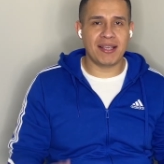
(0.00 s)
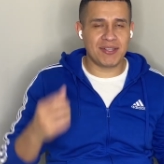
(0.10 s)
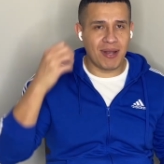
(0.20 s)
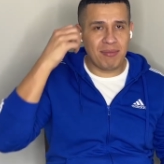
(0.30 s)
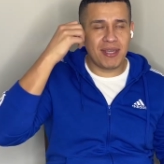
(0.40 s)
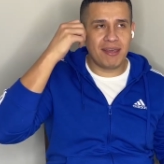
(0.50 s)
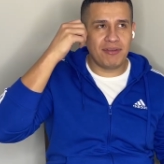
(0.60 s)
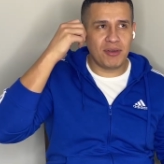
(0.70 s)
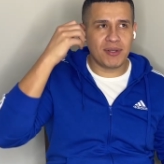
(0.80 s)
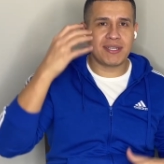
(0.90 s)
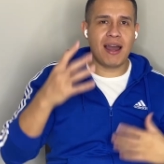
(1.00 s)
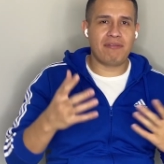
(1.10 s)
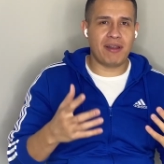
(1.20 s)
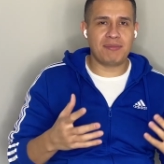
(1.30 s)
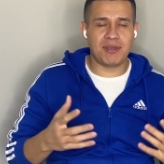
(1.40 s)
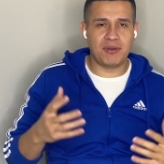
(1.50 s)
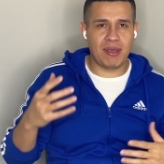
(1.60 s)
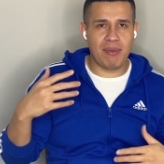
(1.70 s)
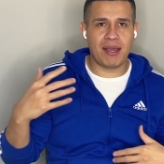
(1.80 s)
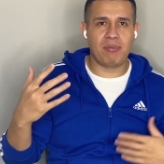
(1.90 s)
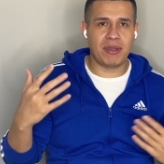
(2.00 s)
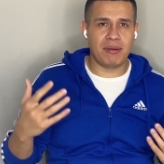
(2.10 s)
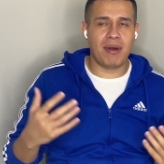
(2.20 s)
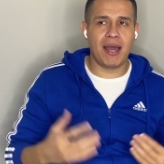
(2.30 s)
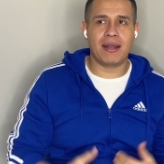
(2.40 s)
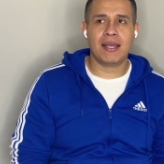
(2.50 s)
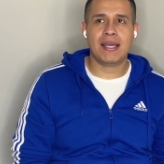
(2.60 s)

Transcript: So let me give you a time frame so you can make up in your mind.